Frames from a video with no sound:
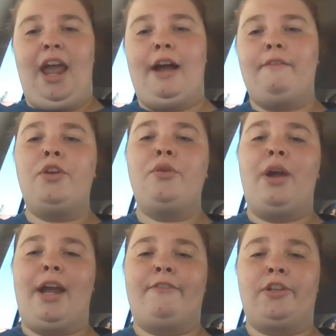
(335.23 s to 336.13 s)
Have you
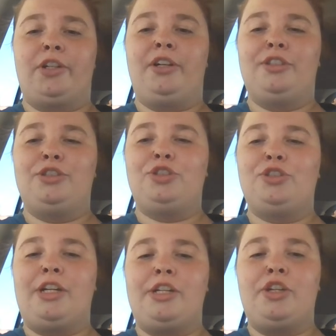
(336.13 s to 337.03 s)
ever
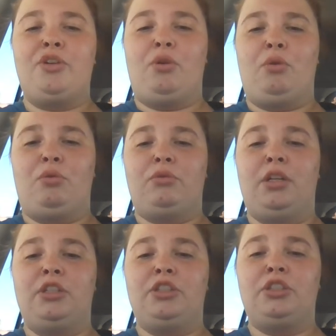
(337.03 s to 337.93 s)
tried your
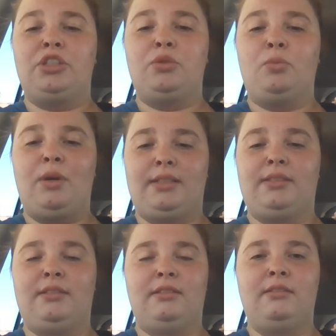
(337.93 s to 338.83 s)
own
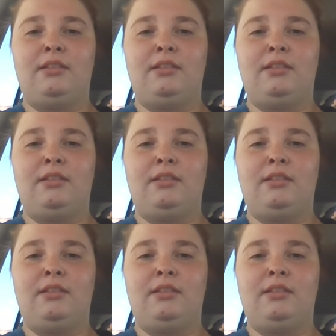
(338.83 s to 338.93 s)
sweat?